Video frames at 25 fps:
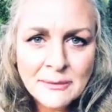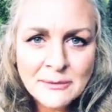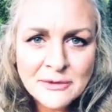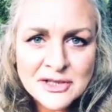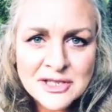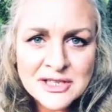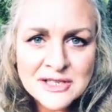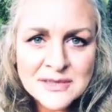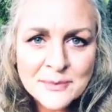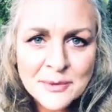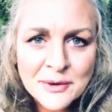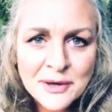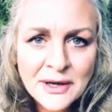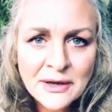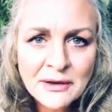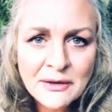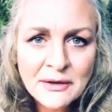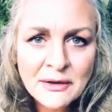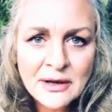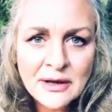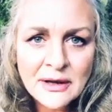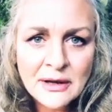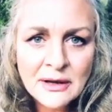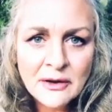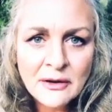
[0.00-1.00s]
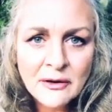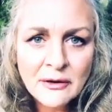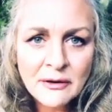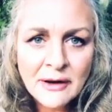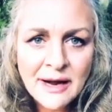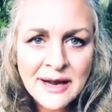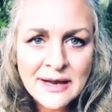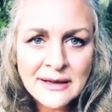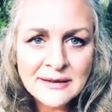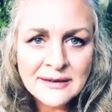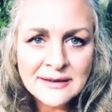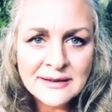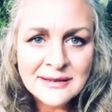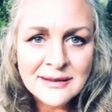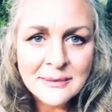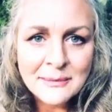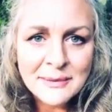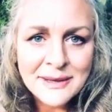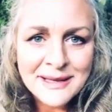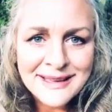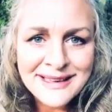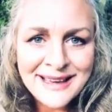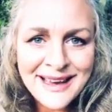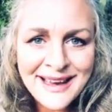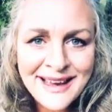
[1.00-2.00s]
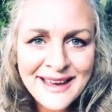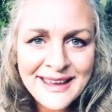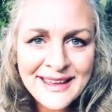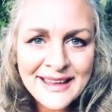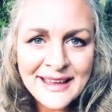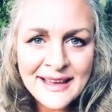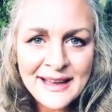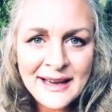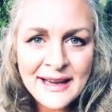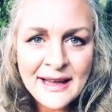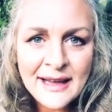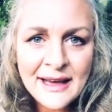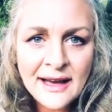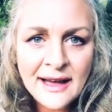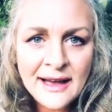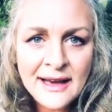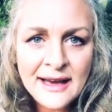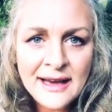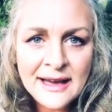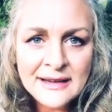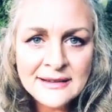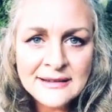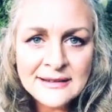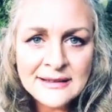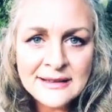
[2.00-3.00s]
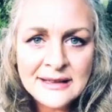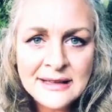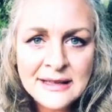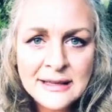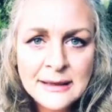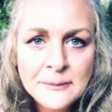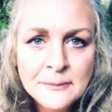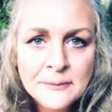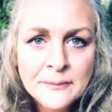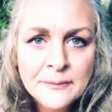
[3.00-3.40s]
She's putting on a great summit. Hi Kelly, hi Leslie,